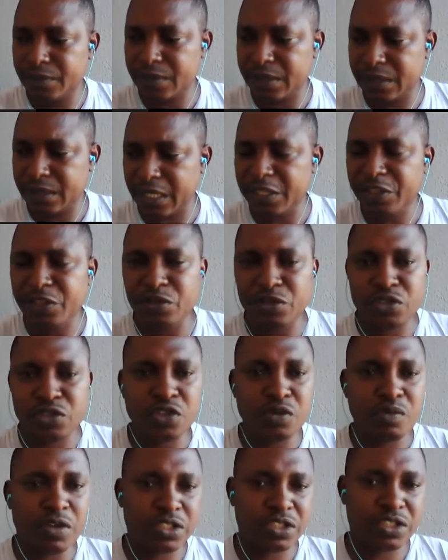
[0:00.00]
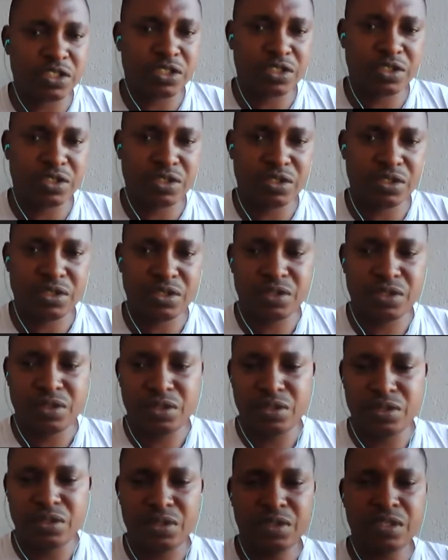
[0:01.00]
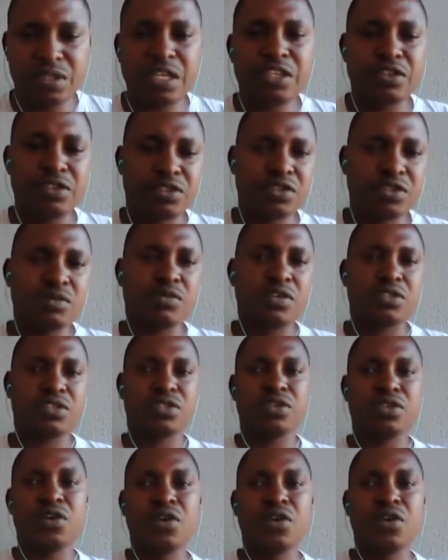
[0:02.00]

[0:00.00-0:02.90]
Thank you so much. Thank you so much.